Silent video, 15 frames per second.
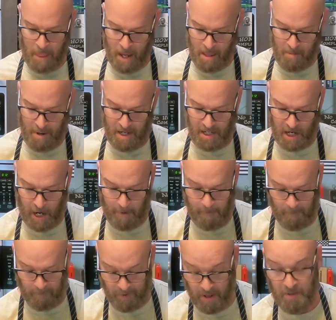In the
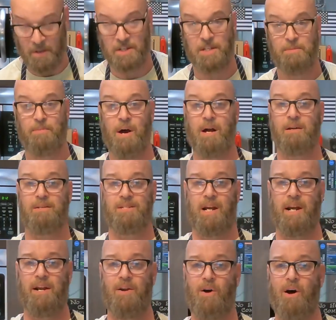meantime, this is Buck
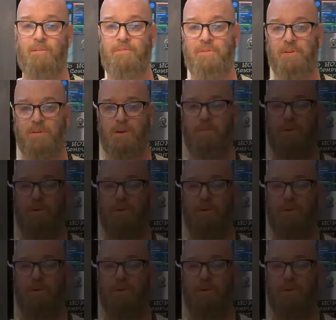signing off. You